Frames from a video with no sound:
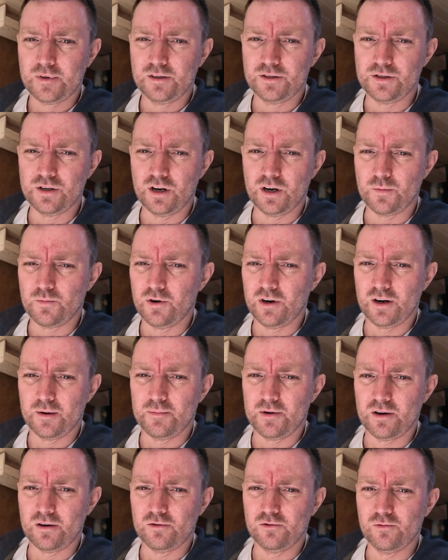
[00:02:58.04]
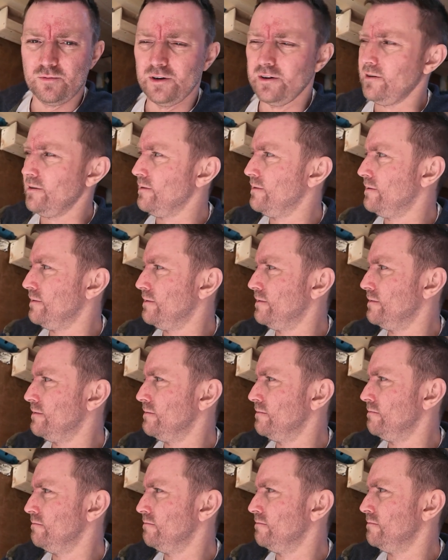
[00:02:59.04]
circuit breaker back open,
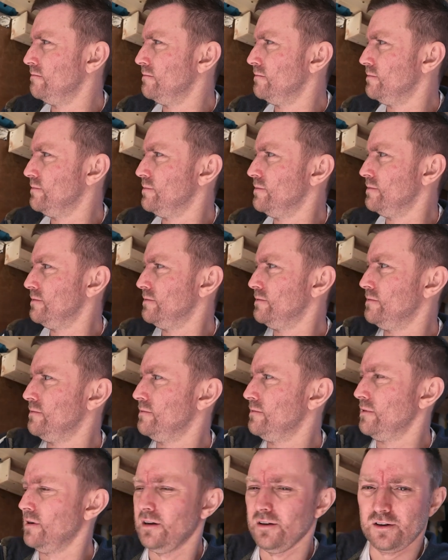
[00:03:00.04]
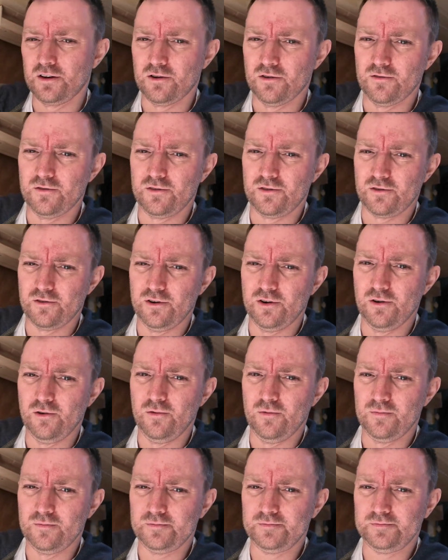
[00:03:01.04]
let the current
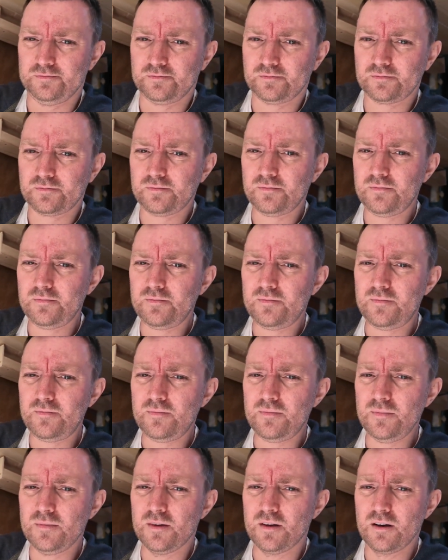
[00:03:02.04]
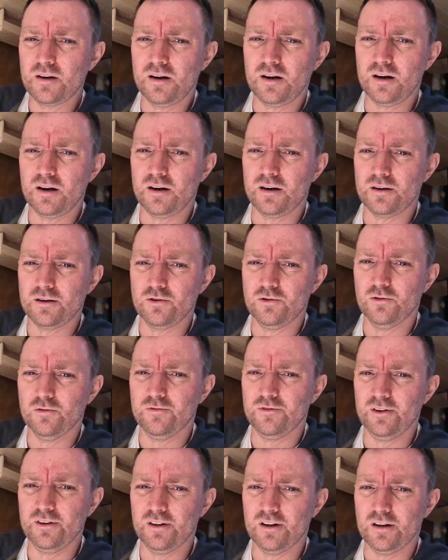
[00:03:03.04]
through, and
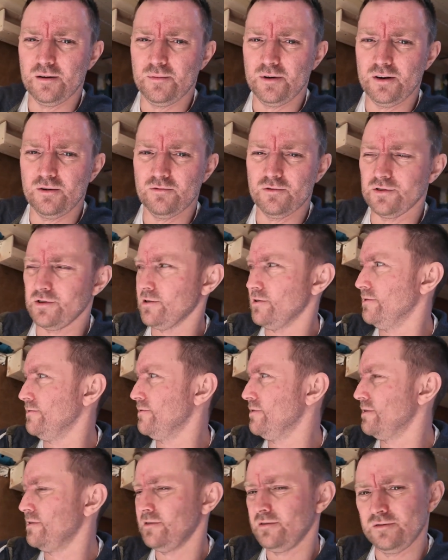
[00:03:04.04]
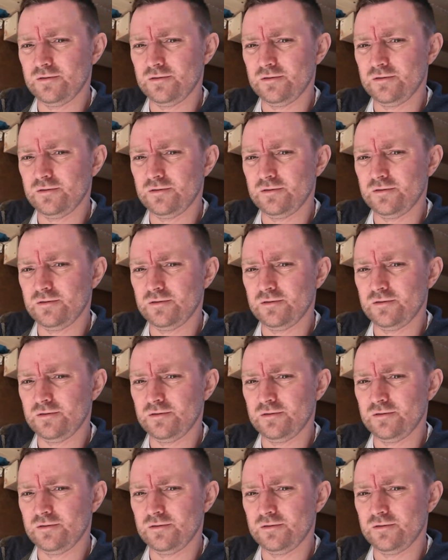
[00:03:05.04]
hopefully that'll be it resolved.